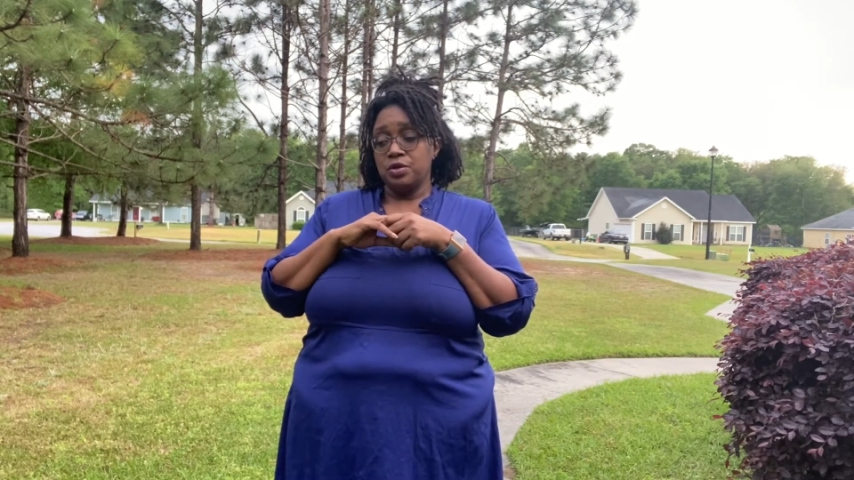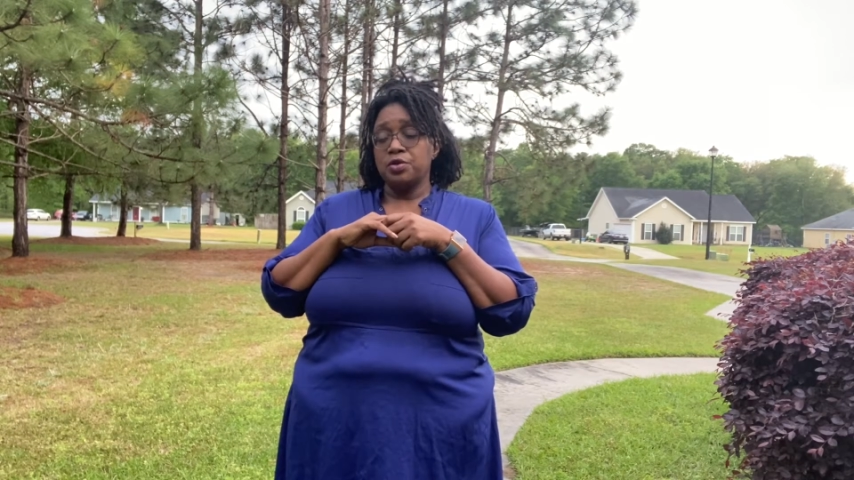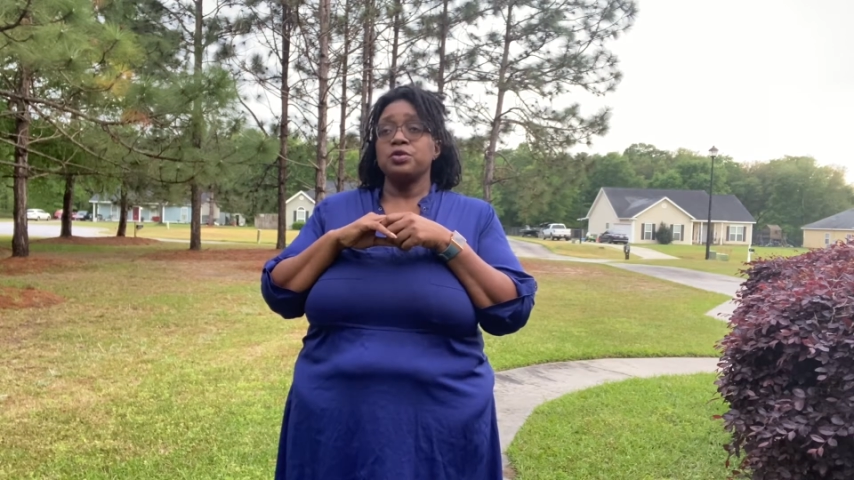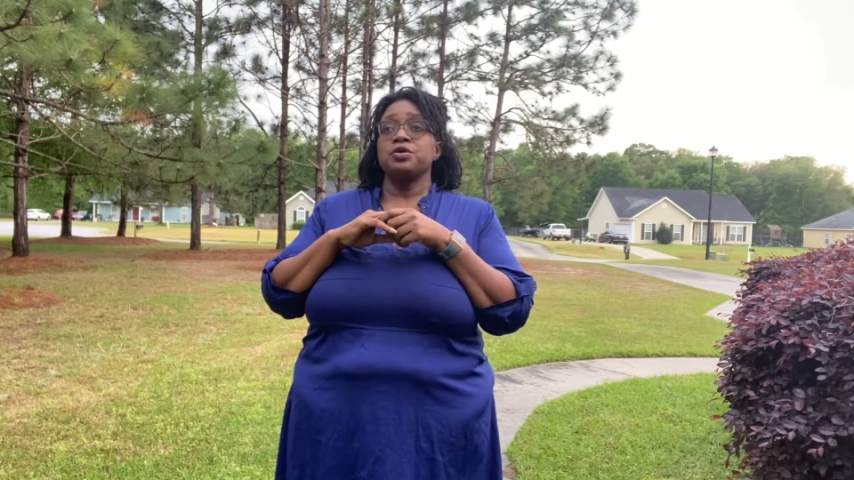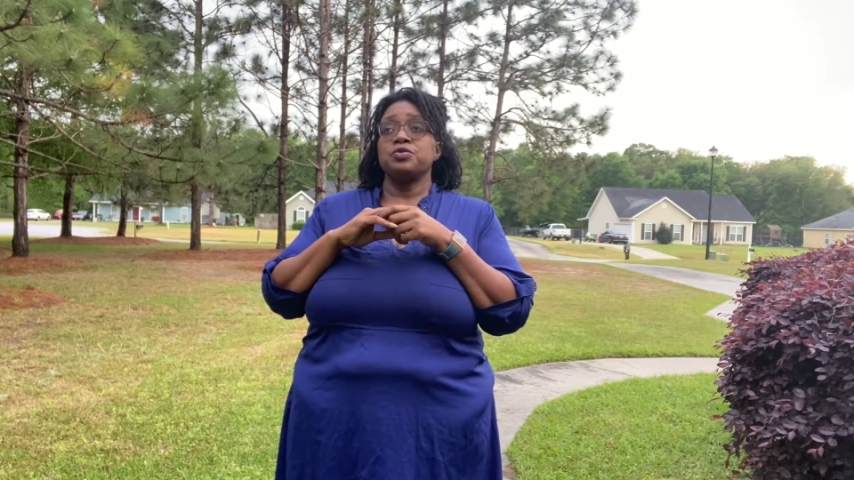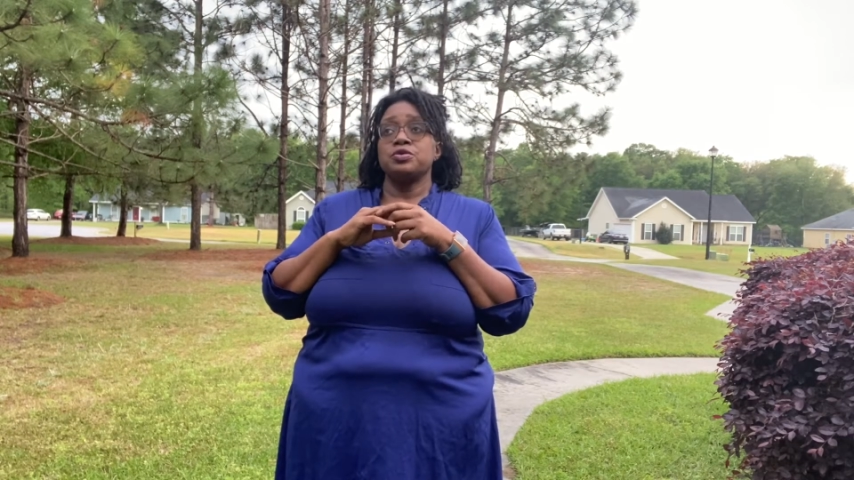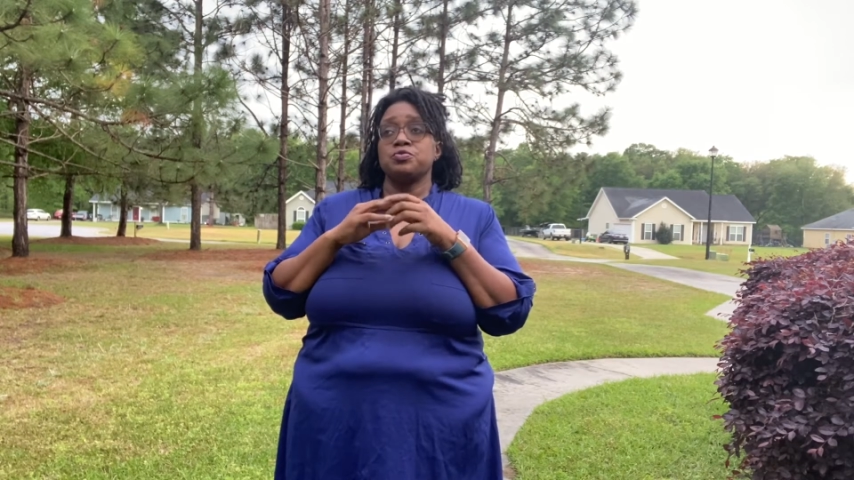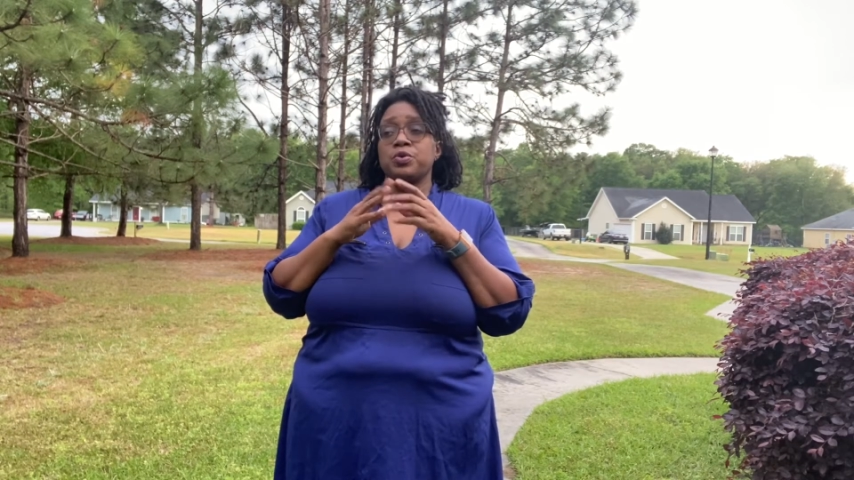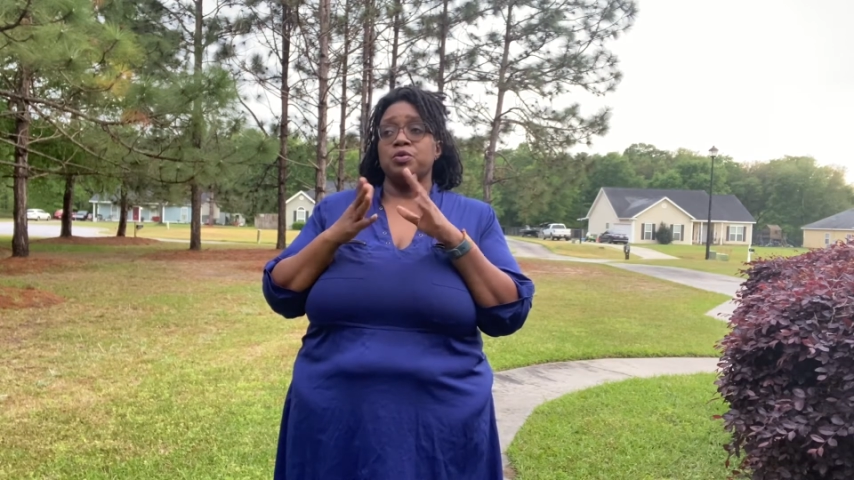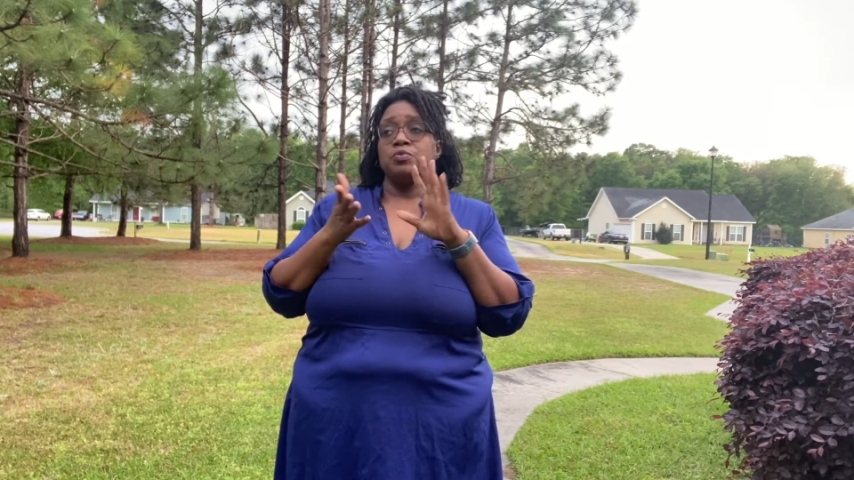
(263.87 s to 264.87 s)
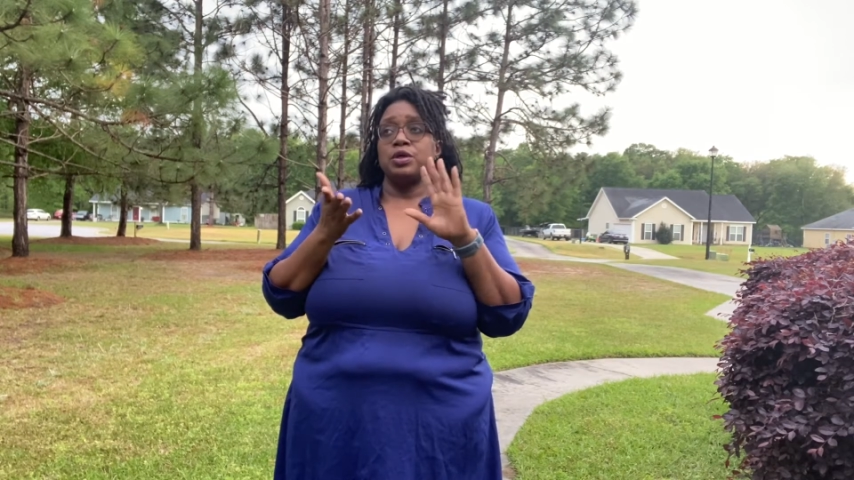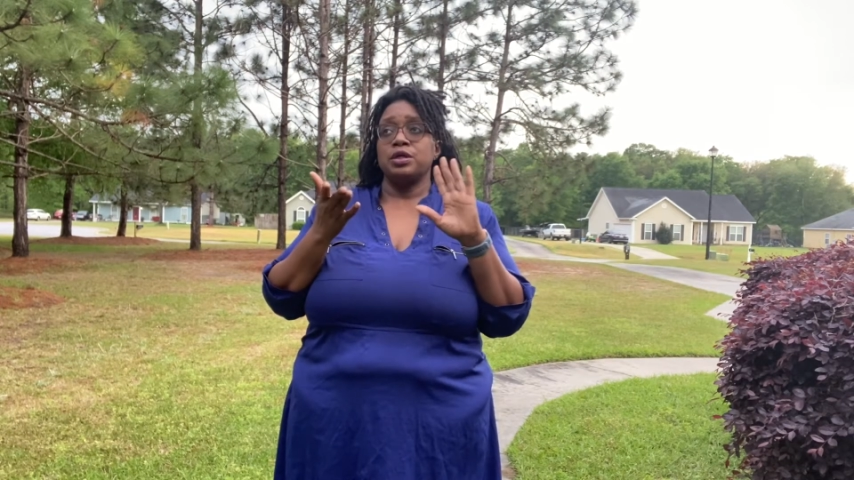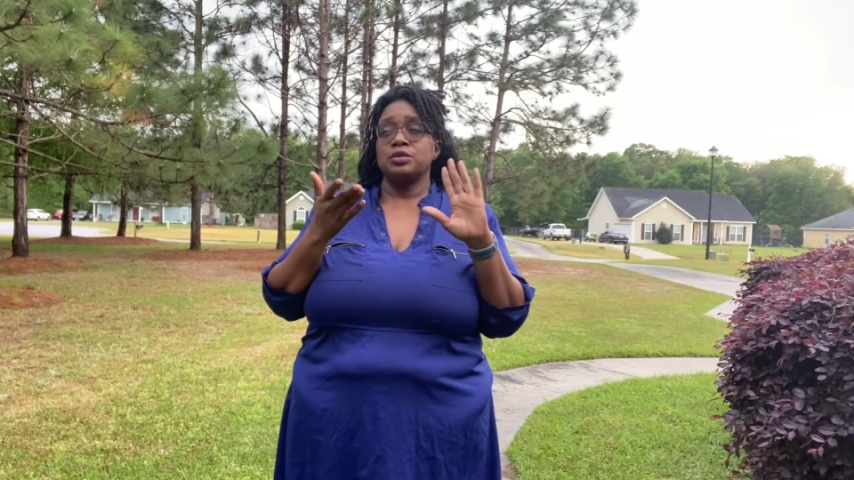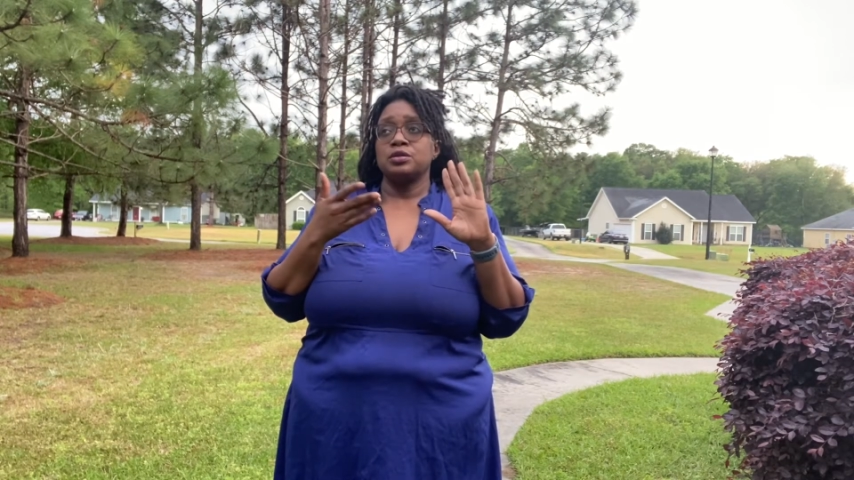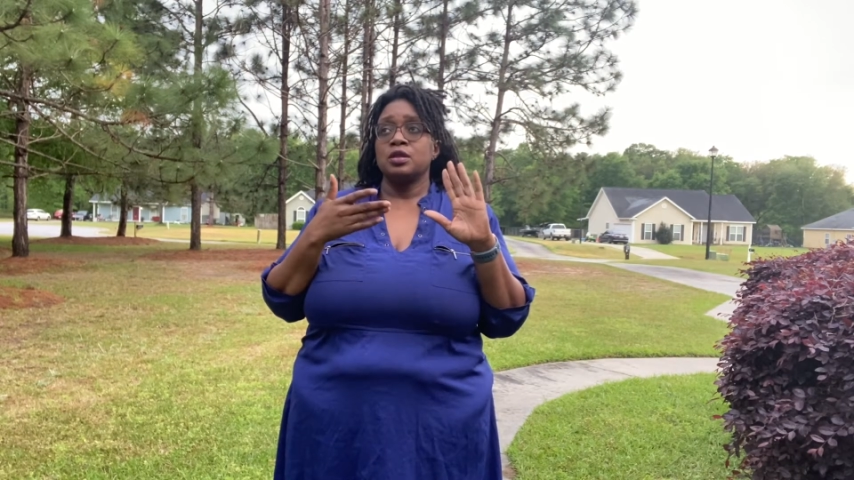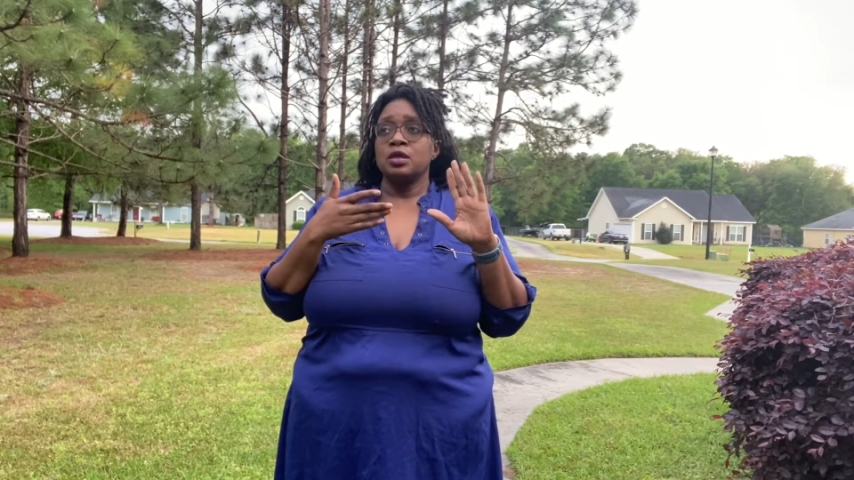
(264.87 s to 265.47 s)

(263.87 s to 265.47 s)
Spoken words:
earlier this week, was